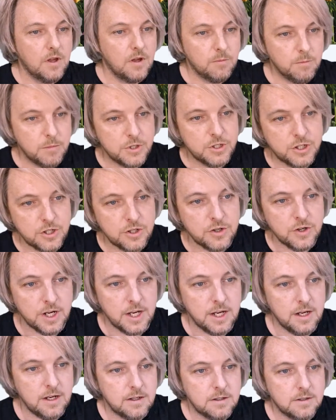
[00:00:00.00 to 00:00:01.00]

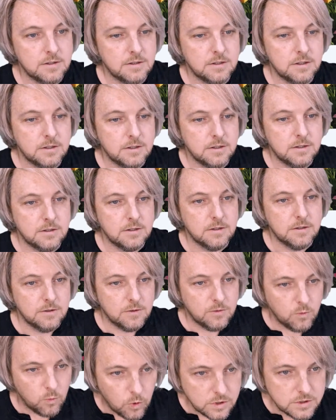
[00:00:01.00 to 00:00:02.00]
Maturity.
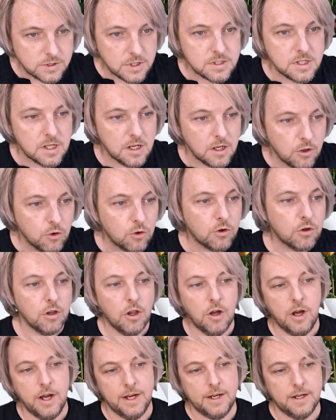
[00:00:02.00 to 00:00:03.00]
What does it look
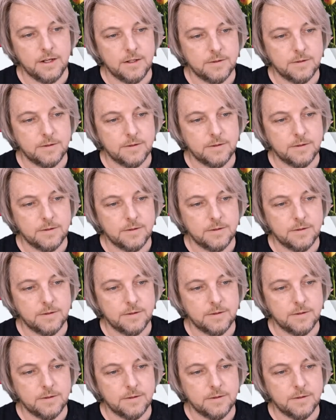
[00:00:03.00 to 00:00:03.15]
like?